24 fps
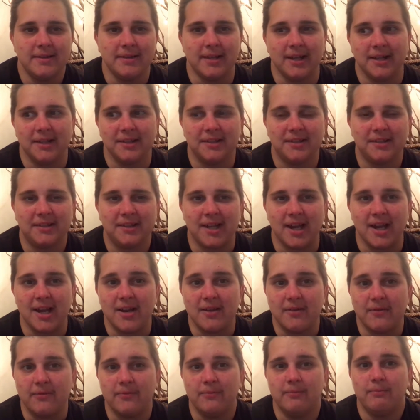That's kind
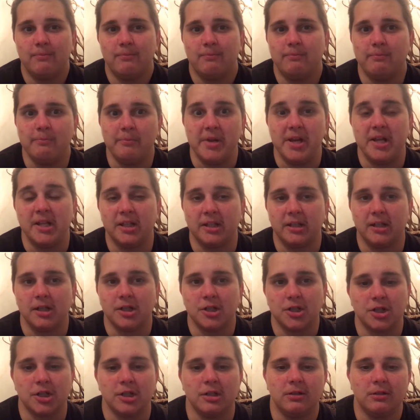of me in a
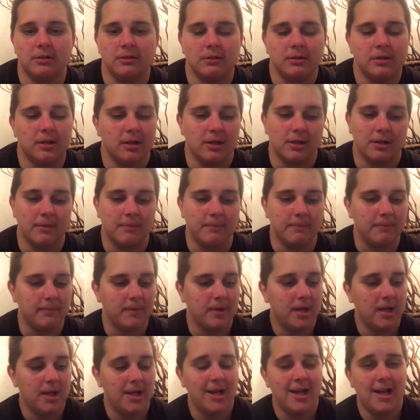nutshell.
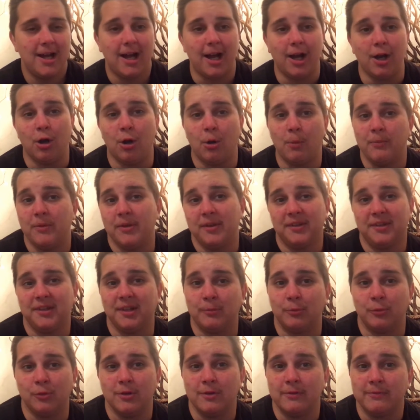I hope that
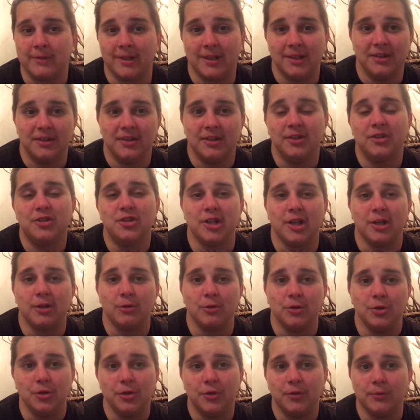someone finds this
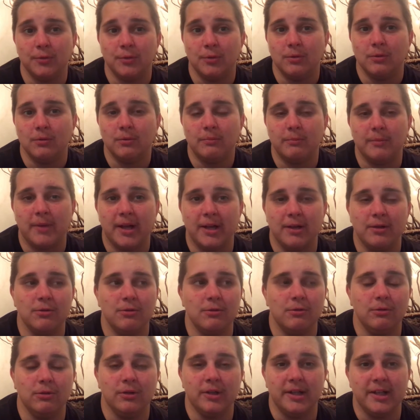channel useful. My
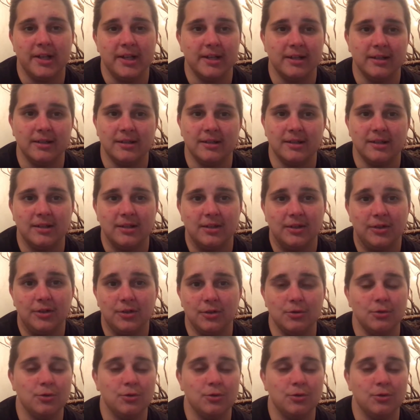goal, again, is to